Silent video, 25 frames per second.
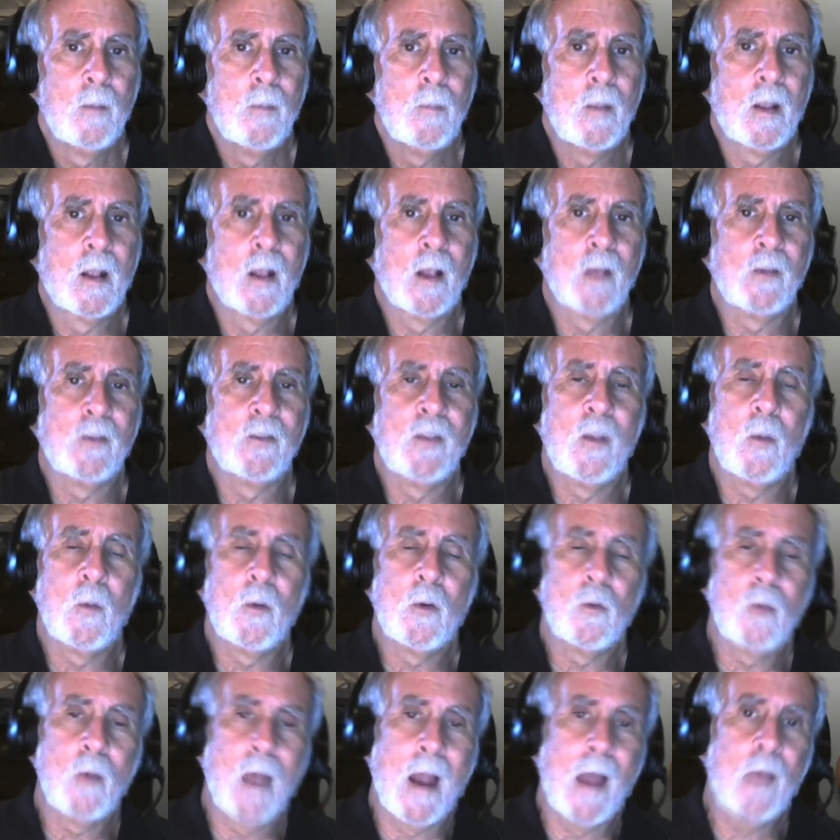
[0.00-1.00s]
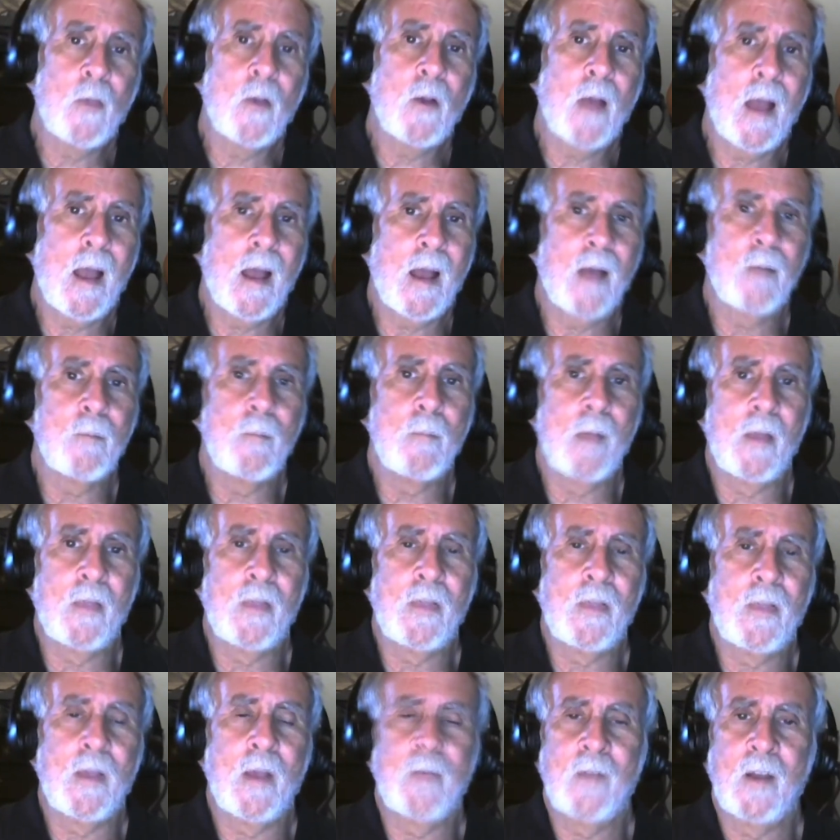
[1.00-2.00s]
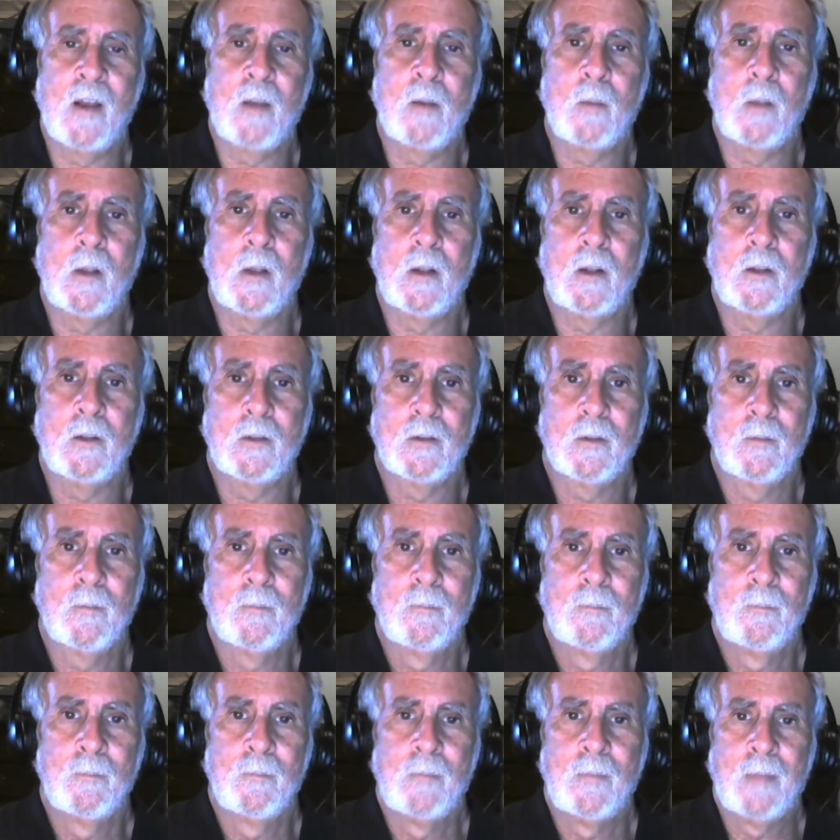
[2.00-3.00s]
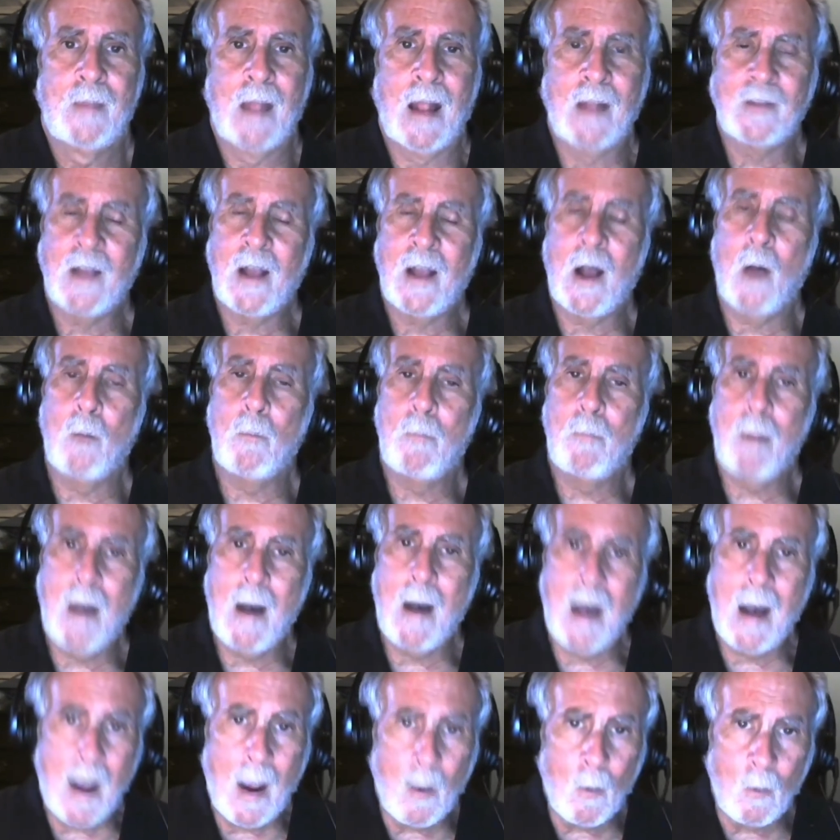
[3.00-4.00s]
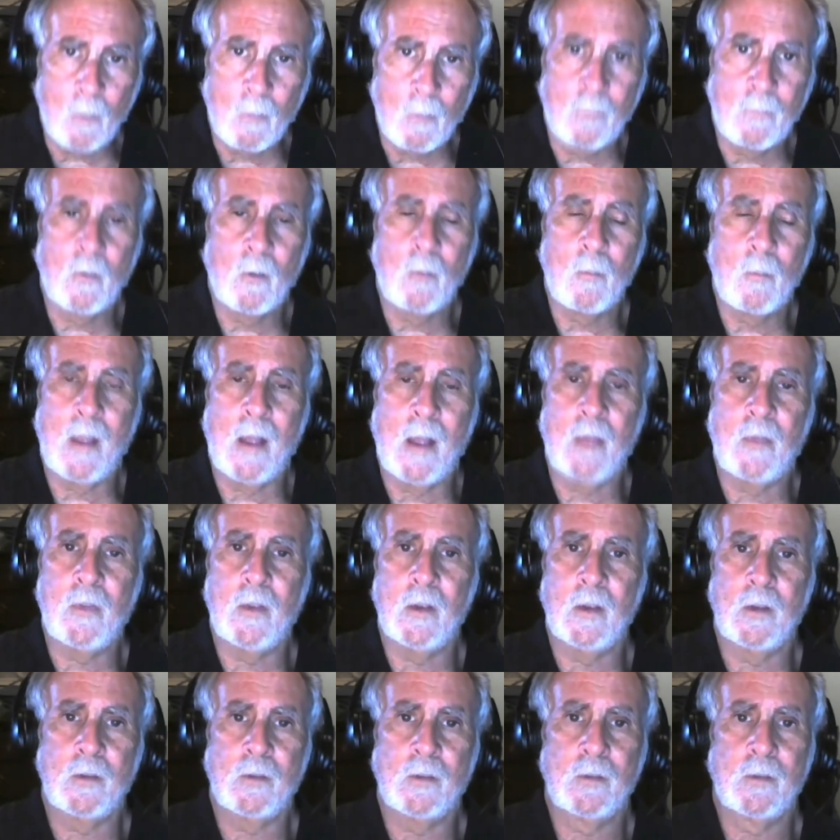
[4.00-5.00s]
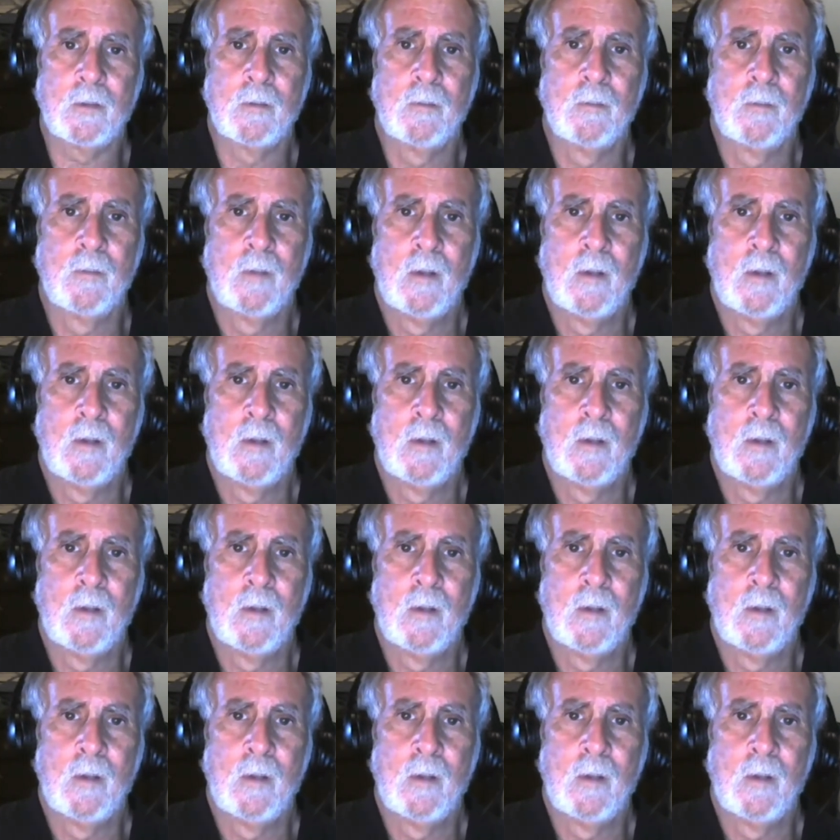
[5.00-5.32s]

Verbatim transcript: because they would rather have methamphetamines. That's how powerful meth is.